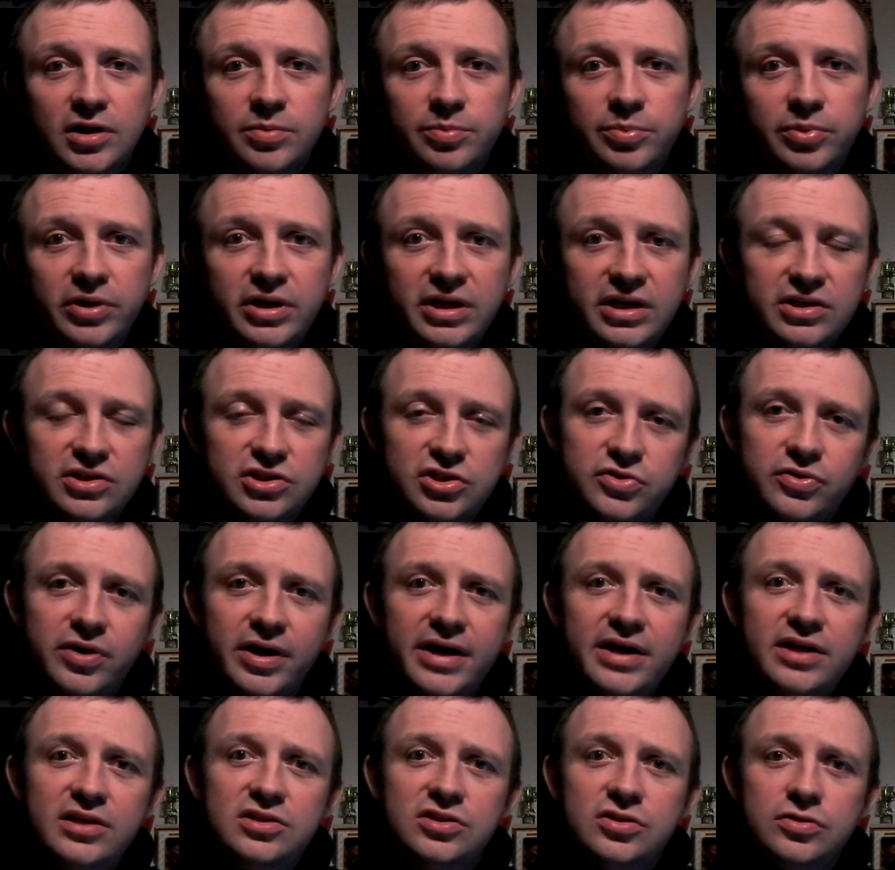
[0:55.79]
but it is
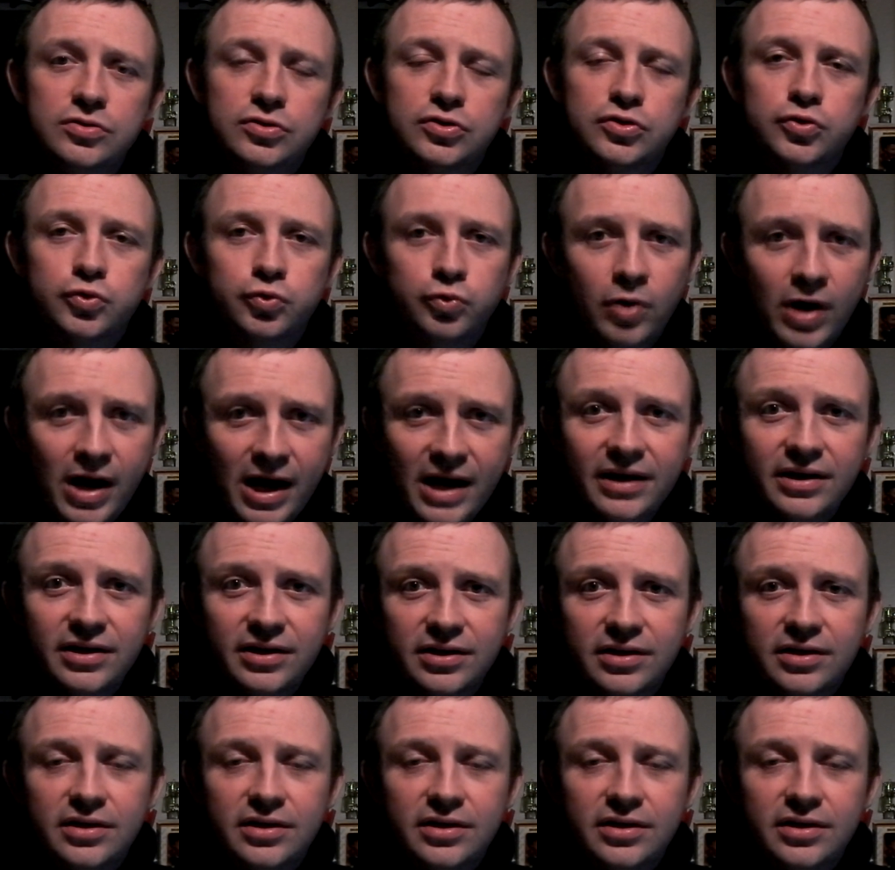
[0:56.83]
trying to drag